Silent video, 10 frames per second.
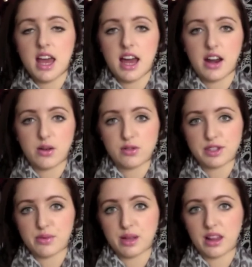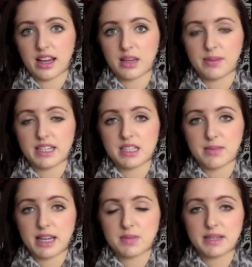and I also really like it because it
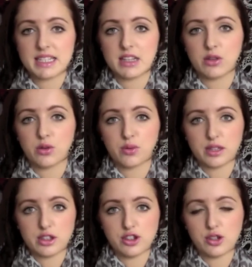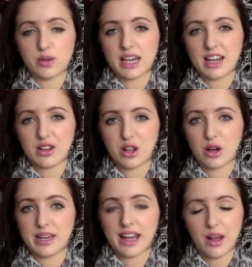makes my skin look really dewy and
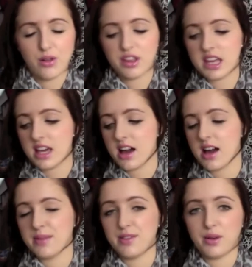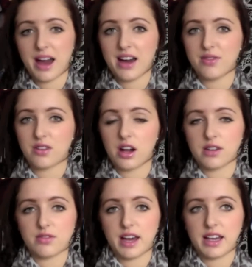glowy and healthy. If you have kind
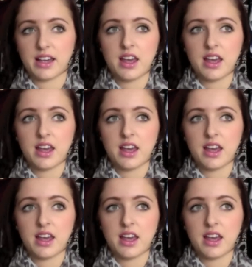of like